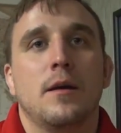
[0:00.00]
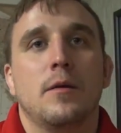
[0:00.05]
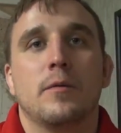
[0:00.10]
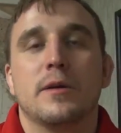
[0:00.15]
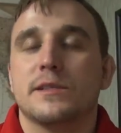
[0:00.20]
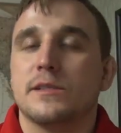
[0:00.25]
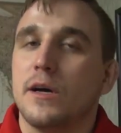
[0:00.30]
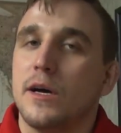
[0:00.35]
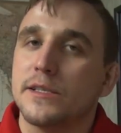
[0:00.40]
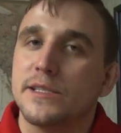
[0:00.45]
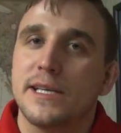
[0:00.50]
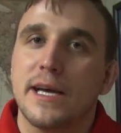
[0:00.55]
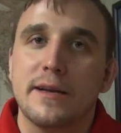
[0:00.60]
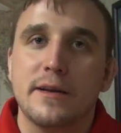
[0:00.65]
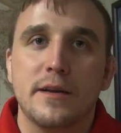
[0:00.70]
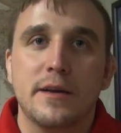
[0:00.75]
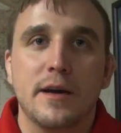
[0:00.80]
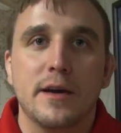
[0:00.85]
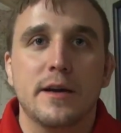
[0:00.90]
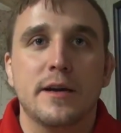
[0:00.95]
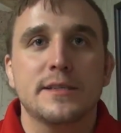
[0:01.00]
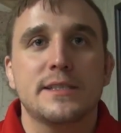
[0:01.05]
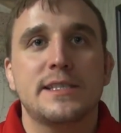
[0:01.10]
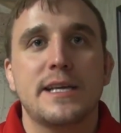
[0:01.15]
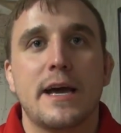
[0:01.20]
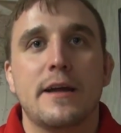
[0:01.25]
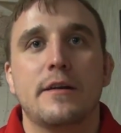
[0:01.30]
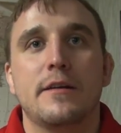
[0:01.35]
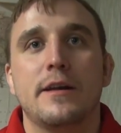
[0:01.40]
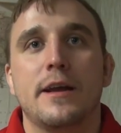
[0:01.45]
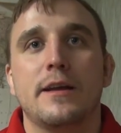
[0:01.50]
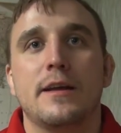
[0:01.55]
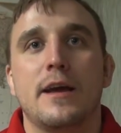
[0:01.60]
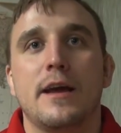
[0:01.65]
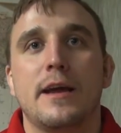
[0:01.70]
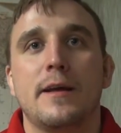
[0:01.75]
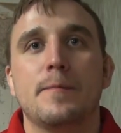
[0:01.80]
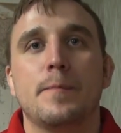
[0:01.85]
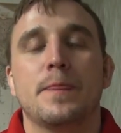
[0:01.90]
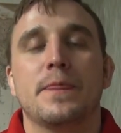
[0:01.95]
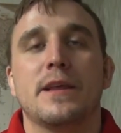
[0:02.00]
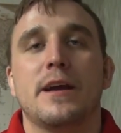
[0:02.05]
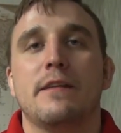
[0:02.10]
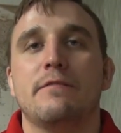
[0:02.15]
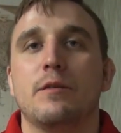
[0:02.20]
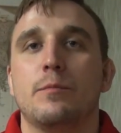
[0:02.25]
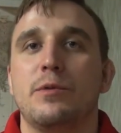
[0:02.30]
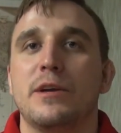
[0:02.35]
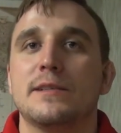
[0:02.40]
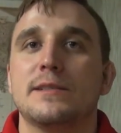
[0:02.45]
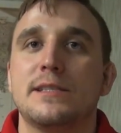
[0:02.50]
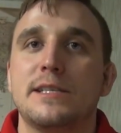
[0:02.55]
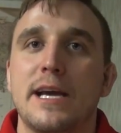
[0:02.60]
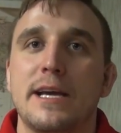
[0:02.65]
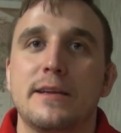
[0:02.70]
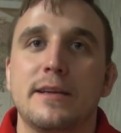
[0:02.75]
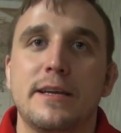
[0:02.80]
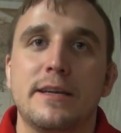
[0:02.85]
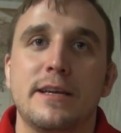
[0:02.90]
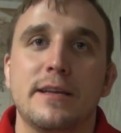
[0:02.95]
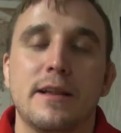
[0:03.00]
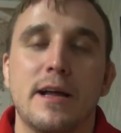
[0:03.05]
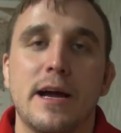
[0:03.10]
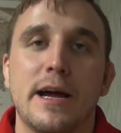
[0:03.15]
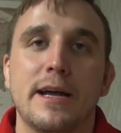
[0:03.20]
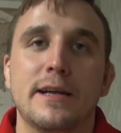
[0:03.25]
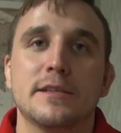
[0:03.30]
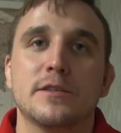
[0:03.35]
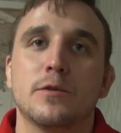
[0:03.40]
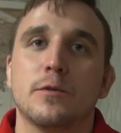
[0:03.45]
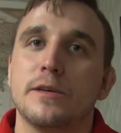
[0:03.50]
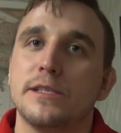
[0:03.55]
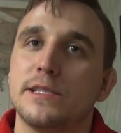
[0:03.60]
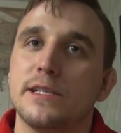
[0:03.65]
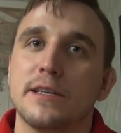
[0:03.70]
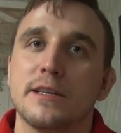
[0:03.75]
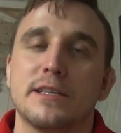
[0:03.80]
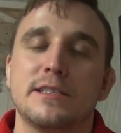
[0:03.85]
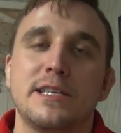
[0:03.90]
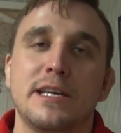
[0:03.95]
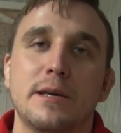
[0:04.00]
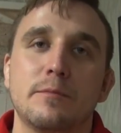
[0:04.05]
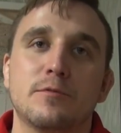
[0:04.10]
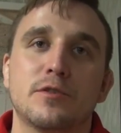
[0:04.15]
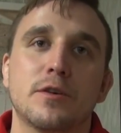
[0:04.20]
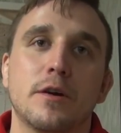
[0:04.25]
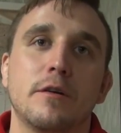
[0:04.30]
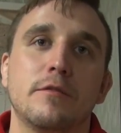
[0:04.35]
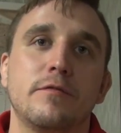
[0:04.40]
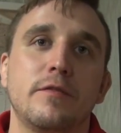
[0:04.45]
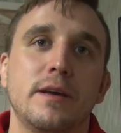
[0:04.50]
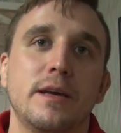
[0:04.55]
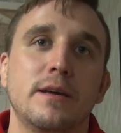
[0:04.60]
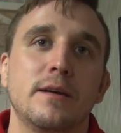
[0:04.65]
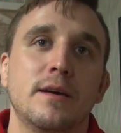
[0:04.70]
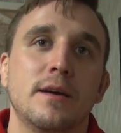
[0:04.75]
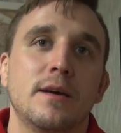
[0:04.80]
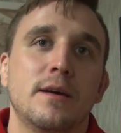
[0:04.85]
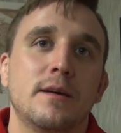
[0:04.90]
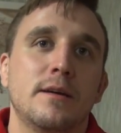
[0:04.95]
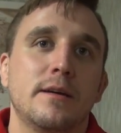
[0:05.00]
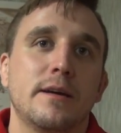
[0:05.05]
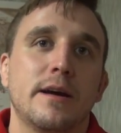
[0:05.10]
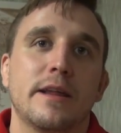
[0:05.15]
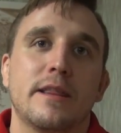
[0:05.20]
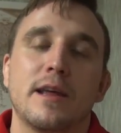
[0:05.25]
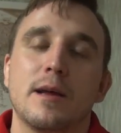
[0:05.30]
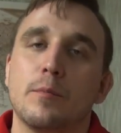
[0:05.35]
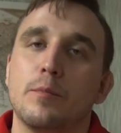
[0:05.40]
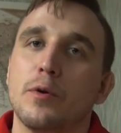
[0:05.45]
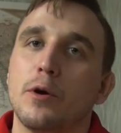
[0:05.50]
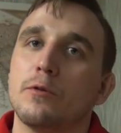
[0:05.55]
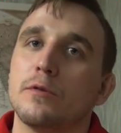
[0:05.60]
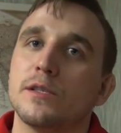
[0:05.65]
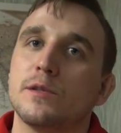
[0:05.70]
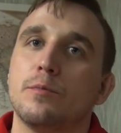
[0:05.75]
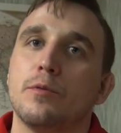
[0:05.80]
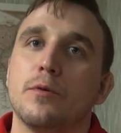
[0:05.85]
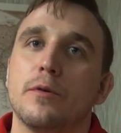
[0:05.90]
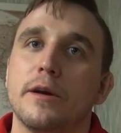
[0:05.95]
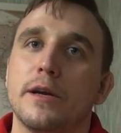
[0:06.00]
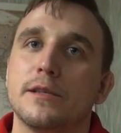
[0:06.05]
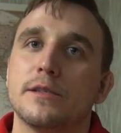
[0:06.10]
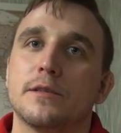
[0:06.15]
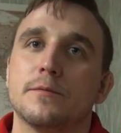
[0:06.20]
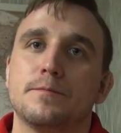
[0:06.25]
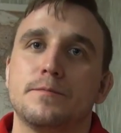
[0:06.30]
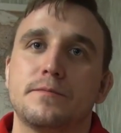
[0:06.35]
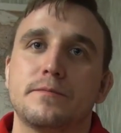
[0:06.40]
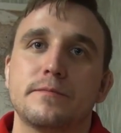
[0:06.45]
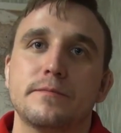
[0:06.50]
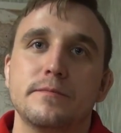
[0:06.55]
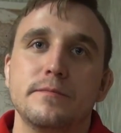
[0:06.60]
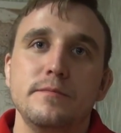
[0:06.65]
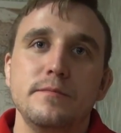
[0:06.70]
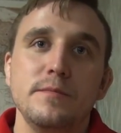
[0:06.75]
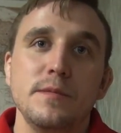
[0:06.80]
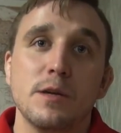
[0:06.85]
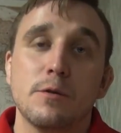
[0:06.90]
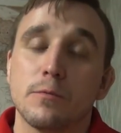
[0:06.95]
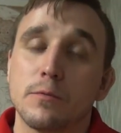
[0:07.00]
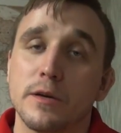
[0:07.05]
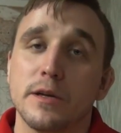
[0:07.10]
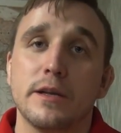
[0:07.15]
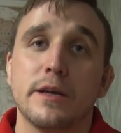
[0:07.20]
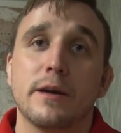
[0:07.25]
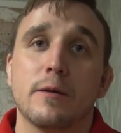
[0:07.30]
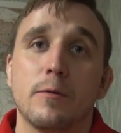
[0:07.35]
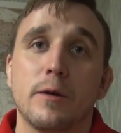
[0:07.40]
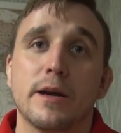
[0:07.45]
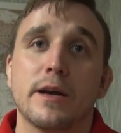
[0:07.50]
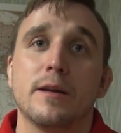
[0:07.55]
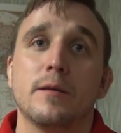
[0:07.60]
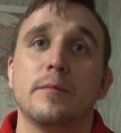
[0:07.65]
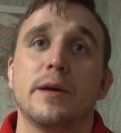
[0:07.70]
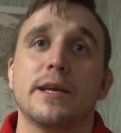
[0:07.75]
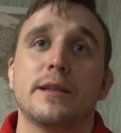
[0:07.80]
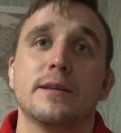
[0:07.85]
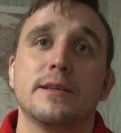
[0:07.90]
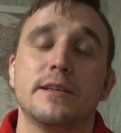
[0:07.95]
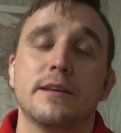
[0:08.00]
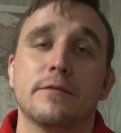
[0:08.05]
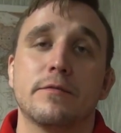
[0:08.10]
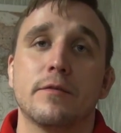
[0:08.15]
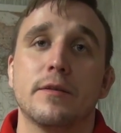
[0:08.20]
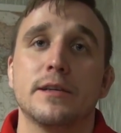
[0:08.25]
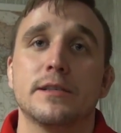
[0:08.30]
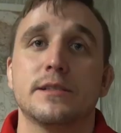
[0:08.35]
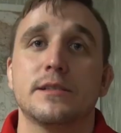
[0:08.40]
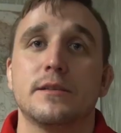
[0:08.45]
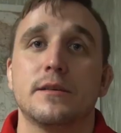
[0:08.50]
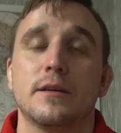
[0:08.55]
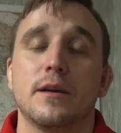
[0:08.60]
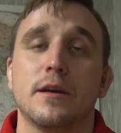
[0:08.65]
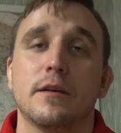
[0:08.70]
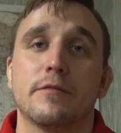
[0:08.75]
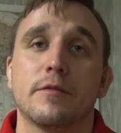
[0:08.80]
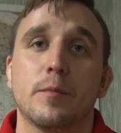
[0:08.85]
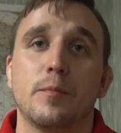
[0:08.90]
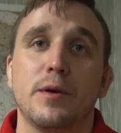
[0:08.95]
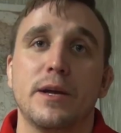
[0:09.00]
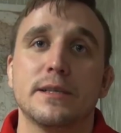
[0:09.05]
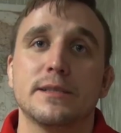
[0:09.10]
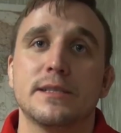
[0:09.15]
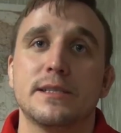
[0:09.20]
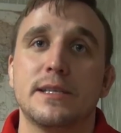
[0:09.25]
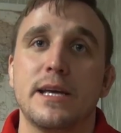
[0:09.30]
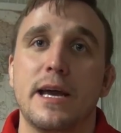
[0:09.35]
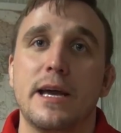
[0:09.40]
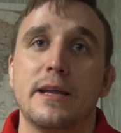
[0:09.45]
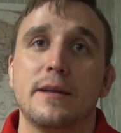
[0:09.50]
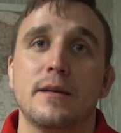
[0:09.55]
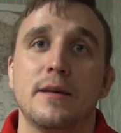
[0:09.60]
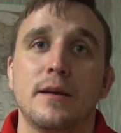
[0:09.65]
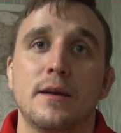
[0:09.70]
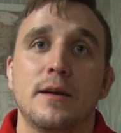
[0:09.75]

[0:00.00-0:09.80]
When it's all said and done on Saturday night, I have the Penn State Nittany Lions hoisting the team trophy. I think bonus points really are what going to make the difference for Penn State.